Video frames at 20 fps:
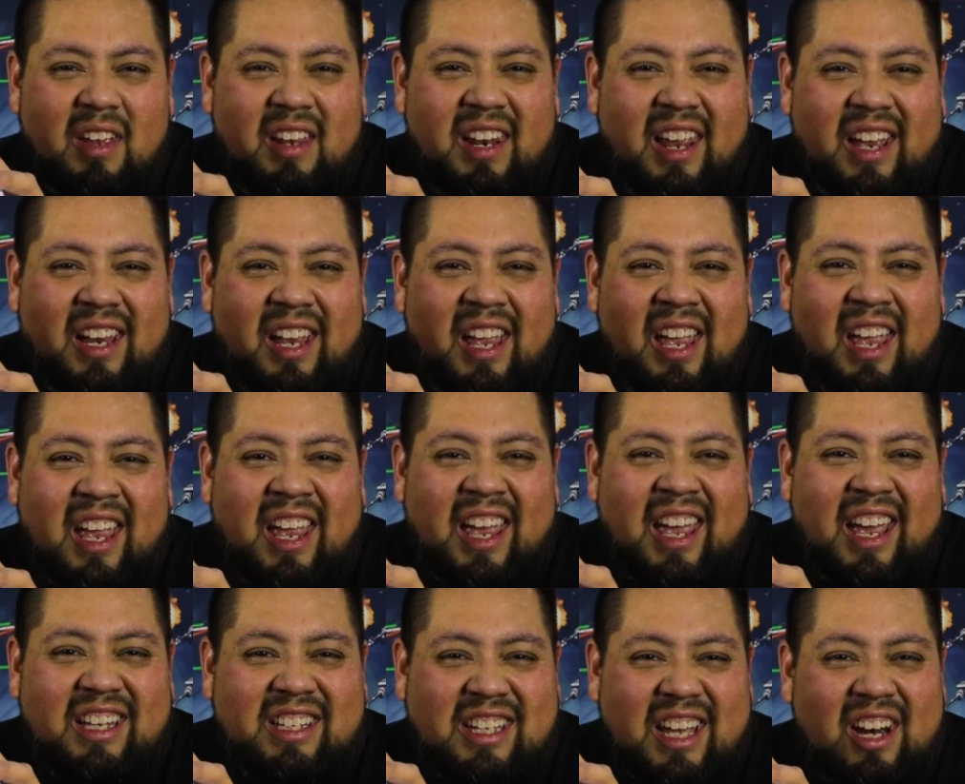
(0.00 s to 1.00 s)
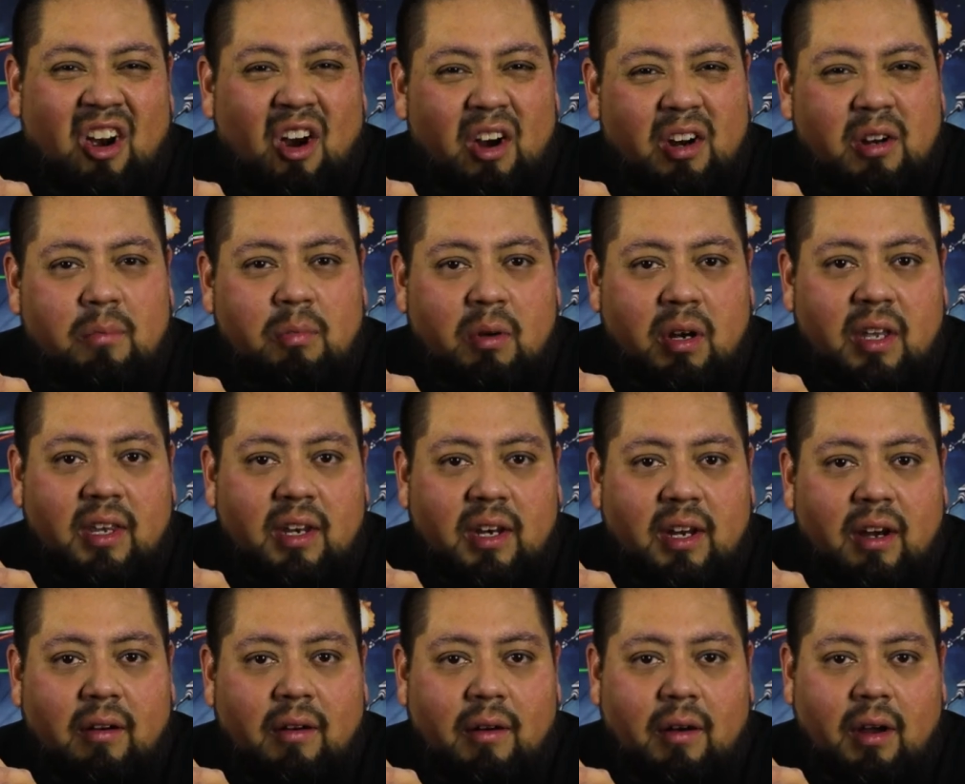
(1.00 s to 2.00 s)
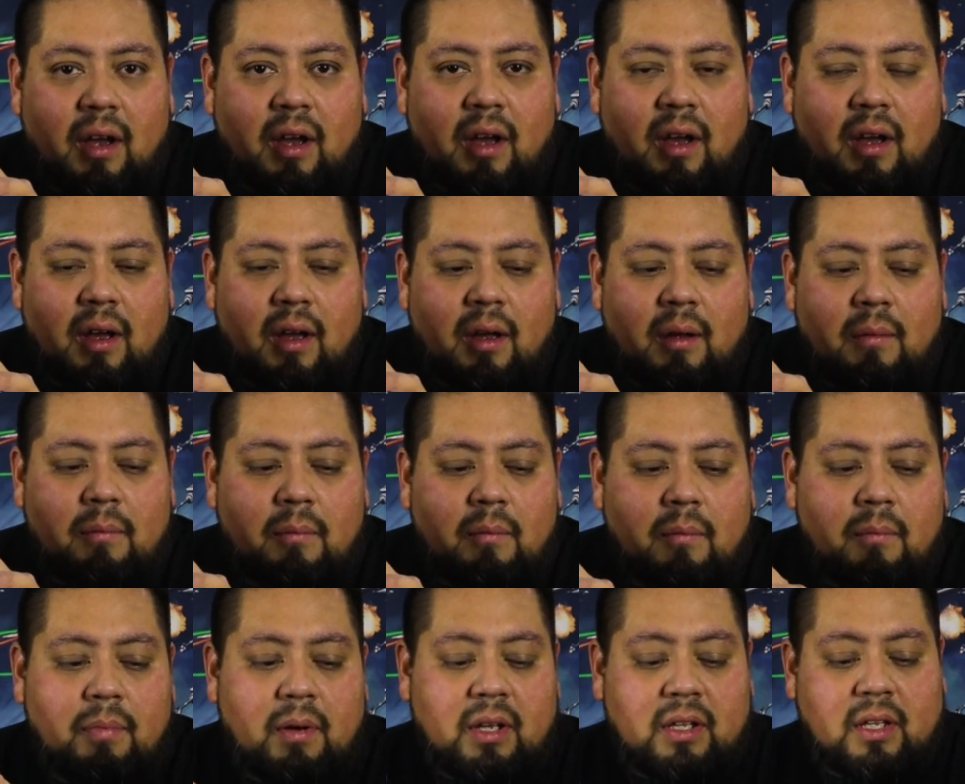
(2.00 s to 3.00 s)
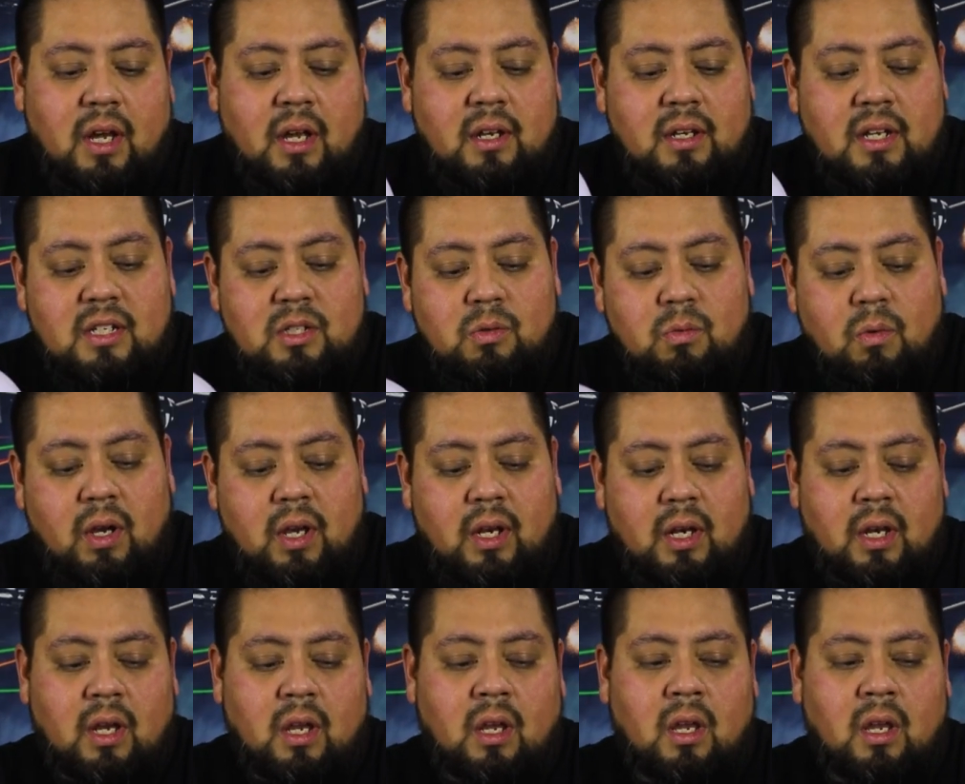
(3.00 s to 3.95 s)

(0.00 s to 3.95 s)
Like, it's kind of hard to breathe in there. Um, but on this one,